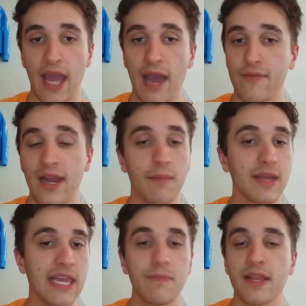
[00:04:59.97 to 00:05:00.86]
a Cav. And I'm
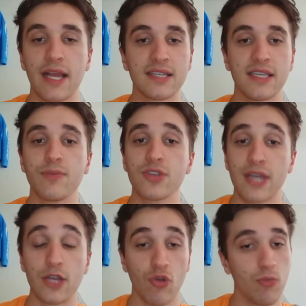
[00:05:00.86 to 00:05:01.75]
going to keep it at that simple.
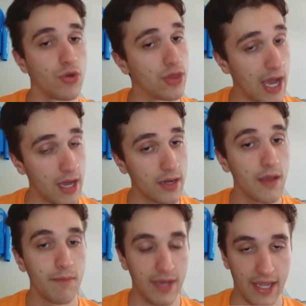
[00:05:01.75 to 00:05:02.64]
Ty Jerome will not
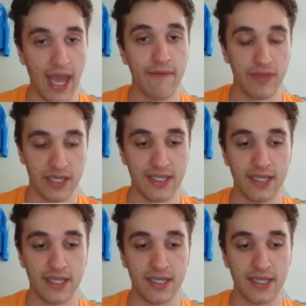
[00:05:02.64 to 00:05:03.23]
be a Cav this